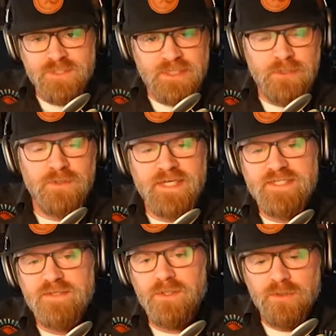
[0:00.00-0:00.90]

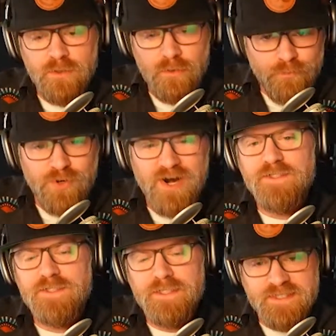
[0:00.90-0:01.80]
security as a pillar,
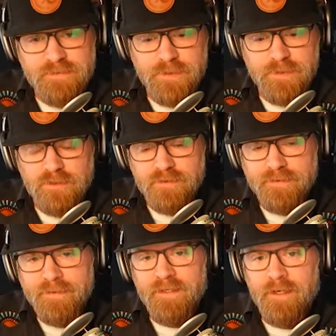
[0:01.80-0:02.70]
privacy as a
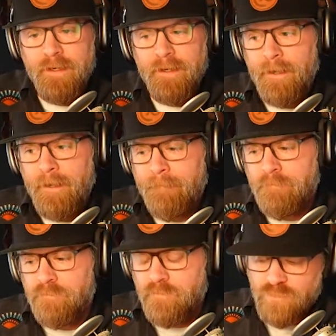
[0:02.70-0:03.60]
pillar,
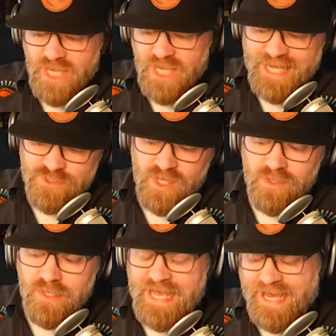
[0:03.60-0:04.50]
as
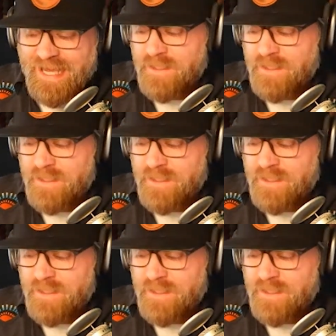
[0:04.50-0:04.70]
well